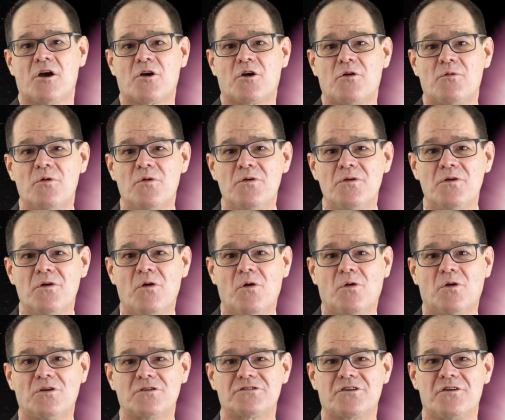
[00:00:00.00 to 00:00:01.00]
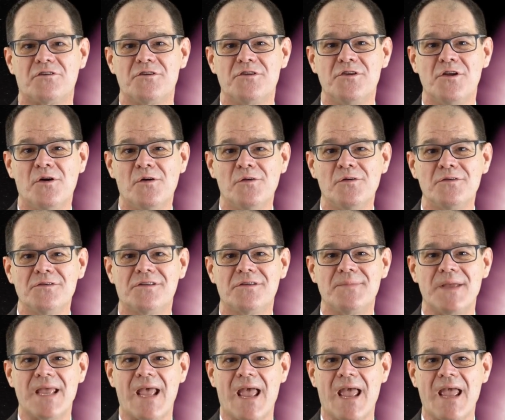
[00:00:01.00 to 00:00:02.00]
Coronal holes are known
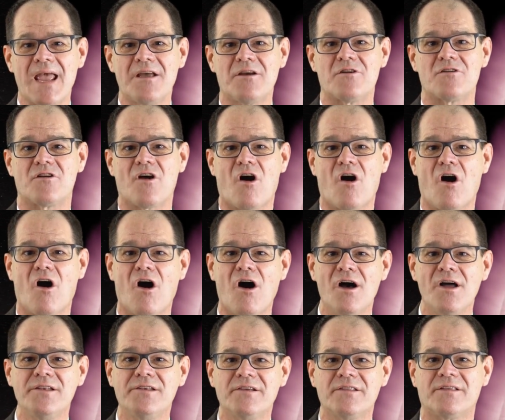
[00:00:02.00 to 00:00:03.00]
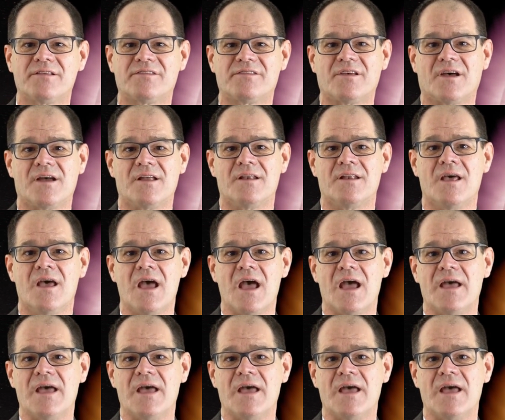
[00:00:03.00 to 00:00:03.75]
to be anchored onto the sun,